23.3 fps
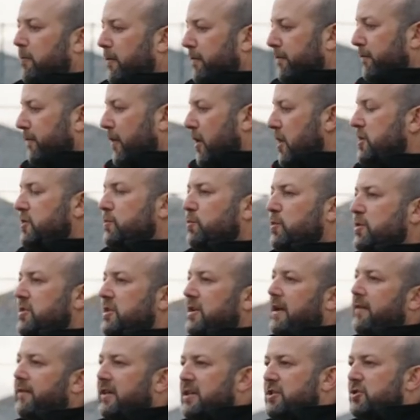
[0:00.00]
Well, first we should
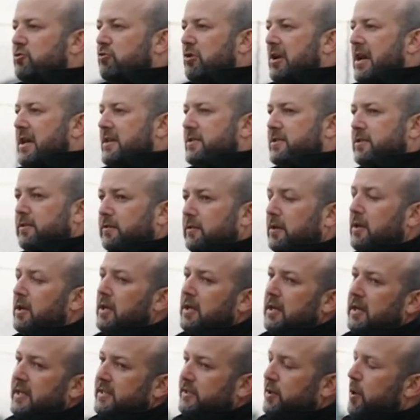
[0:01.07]
have a history lesson.
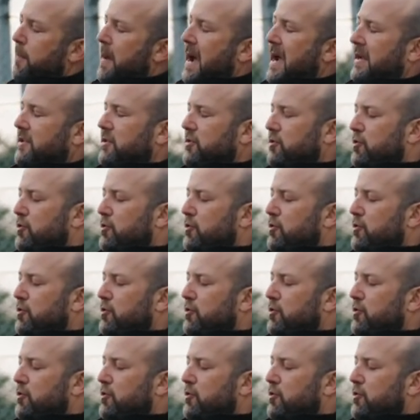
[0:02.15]
Let's go back to